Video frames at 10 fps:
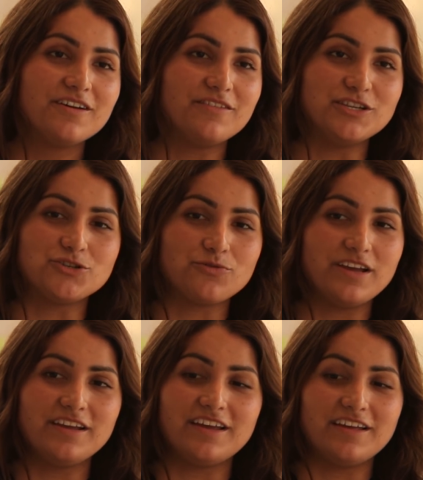They
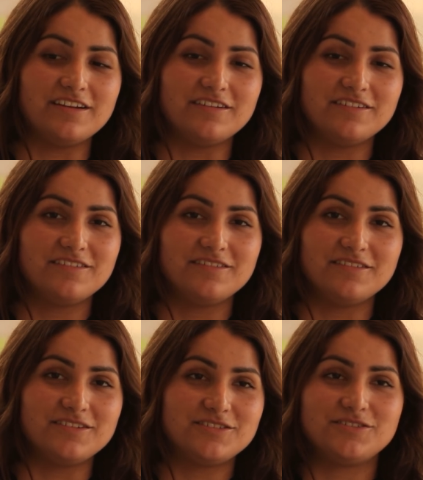drink, and
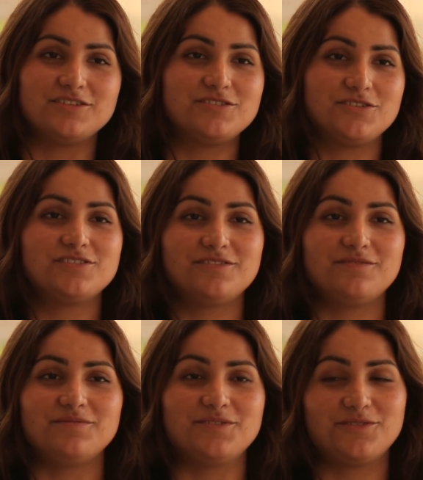it's
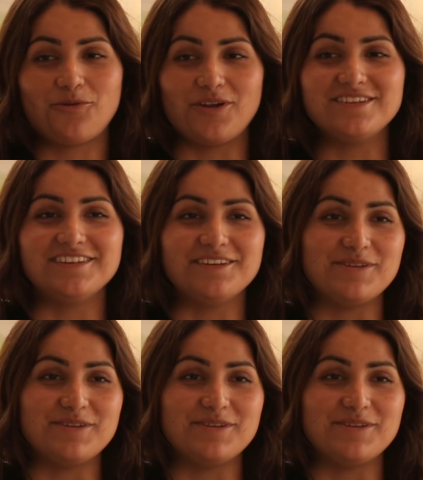crazy.